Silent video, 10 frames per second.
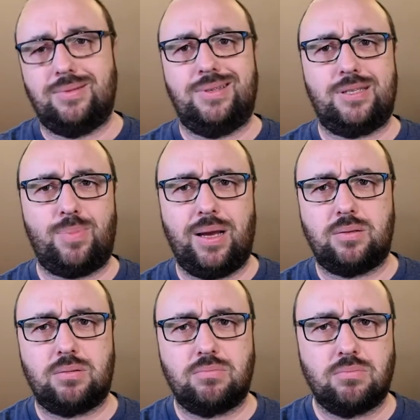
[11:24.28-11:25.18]

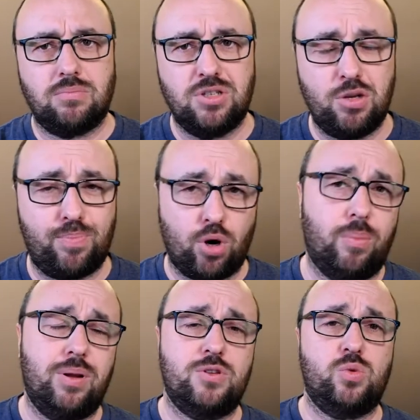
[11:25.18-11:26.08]
Despite the
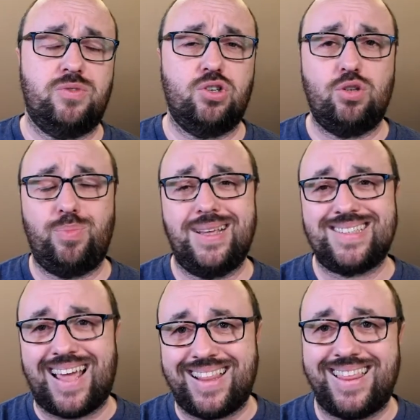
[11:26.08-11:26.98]
problems with the
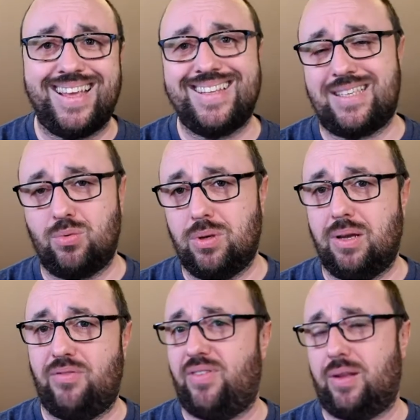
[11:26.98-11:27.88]
GPS, I think it's
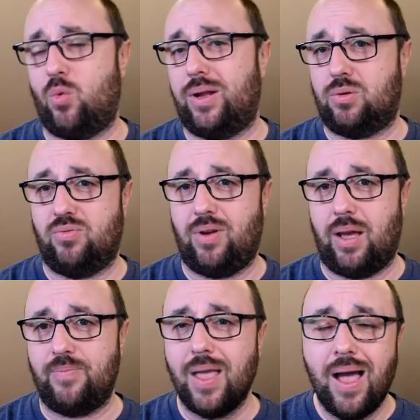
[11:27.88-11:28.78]
really a fun quad to
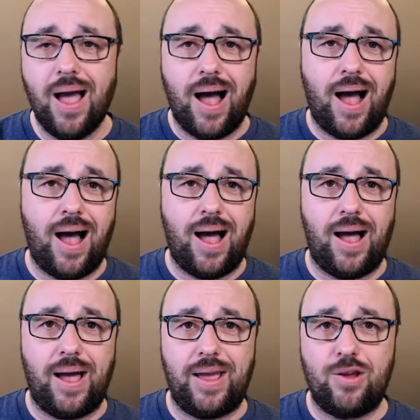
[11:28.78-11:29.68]
fly.
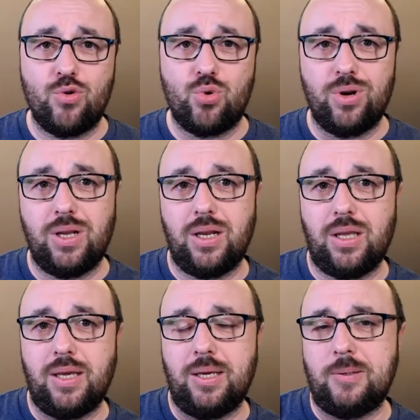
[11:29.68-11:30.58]
I
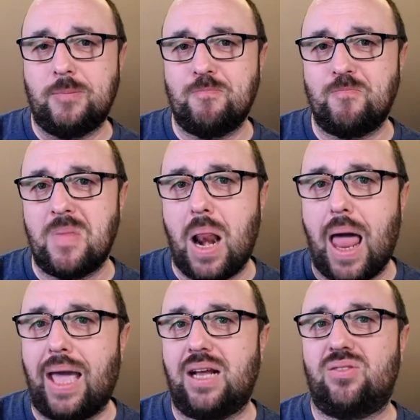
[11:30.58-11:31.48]
really
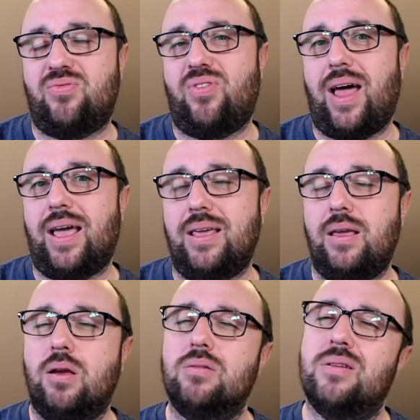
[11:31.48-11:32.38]
liked
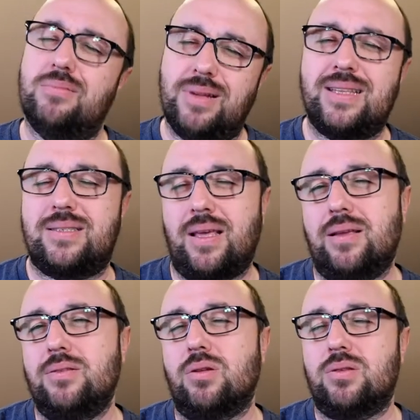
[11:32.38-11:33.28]
flying on the, let's
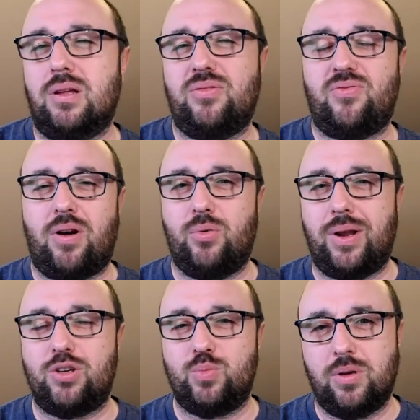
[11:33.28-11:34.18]
say, not that far
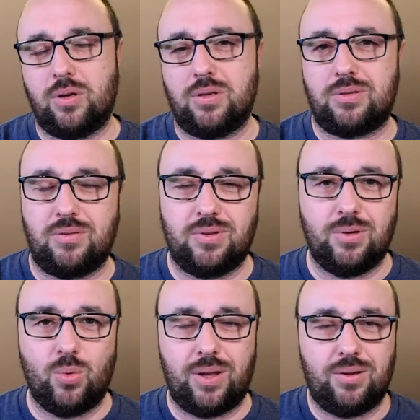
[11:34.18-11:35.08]
range because of
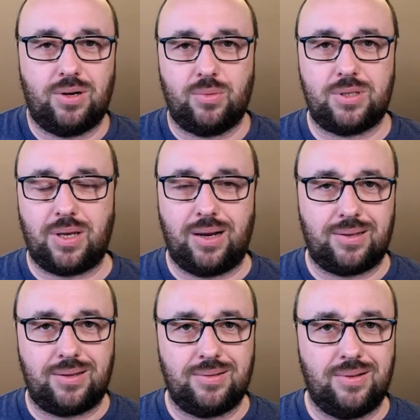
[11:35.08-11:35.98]
the weather
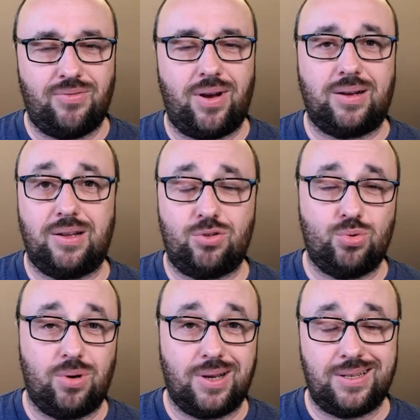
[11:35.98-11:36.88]
outside and the fact that
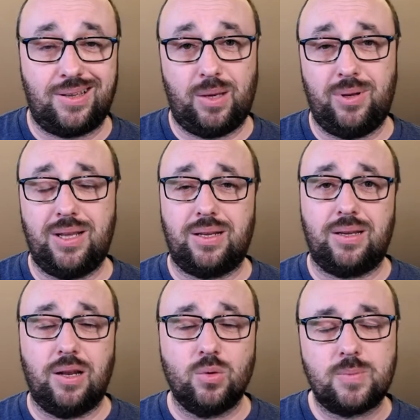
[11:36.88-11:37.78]
you are getting
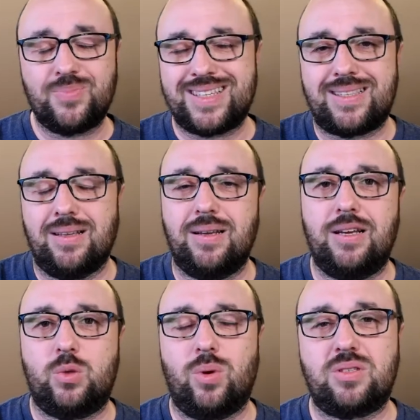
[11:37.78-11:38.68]
immediately close. Still,
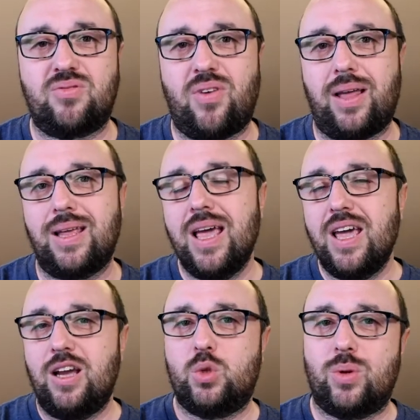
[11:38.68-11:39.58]
it was fun,
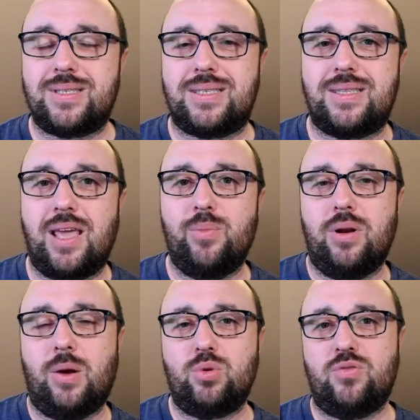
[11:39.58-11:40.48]
it was
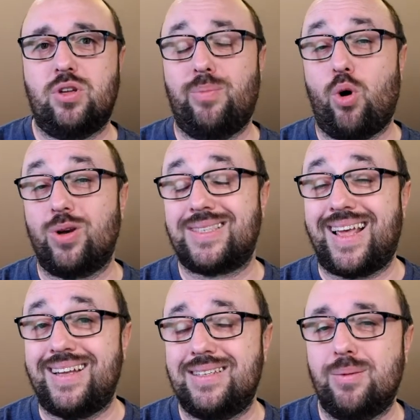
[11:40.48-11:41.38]
stable out of the box,
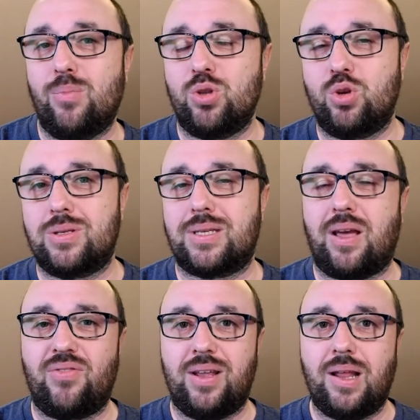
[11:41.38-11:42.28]
and the motors
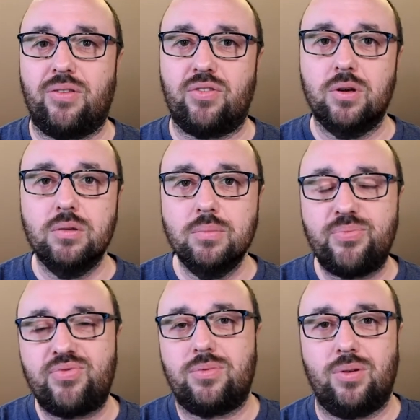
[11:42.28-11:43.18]
have enough
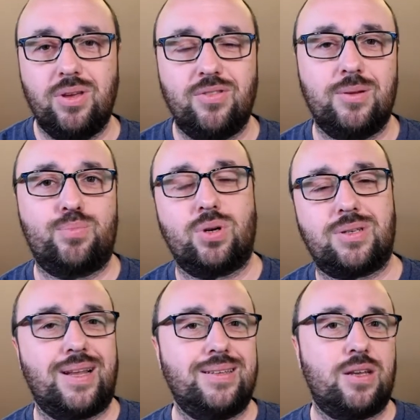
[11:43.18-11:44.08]
oomph to even
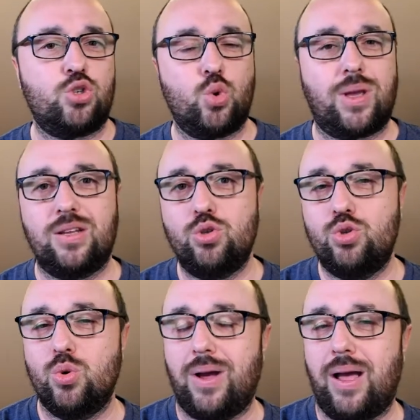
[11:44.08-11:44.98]
pretend that you can
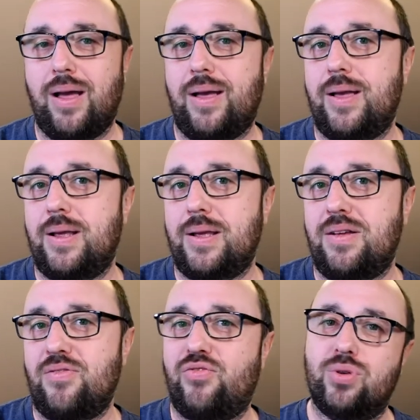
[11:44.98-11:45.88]
do
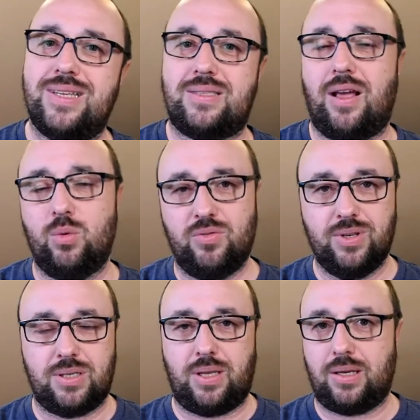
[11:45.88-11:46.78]
a freestyle
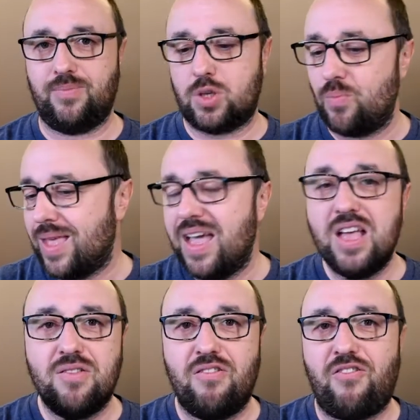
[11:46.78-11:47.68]
with this thing. So,
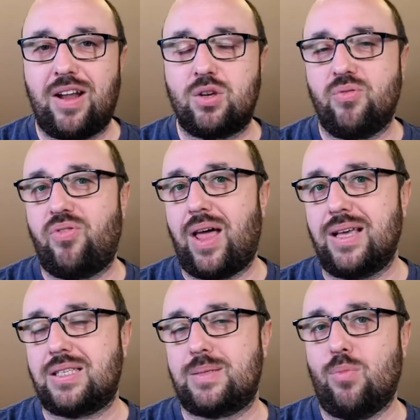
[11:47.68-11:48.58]
fun to
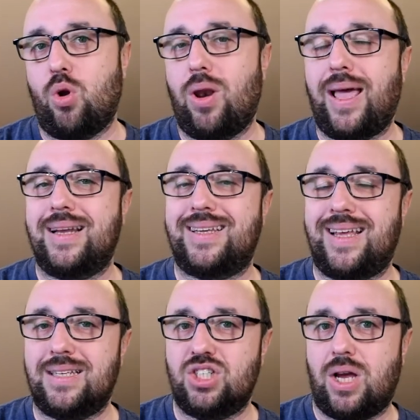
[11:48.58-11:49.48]
fly, small, light,
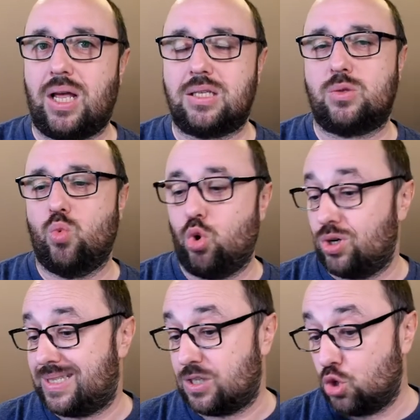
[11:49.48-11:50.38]
and just
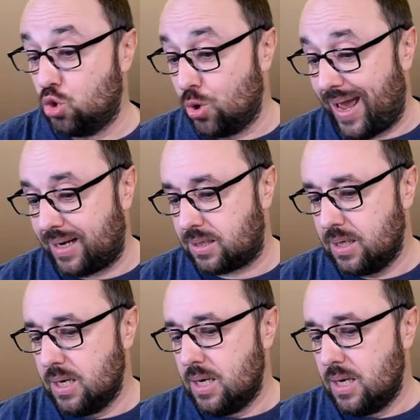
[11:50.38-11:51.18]
works great.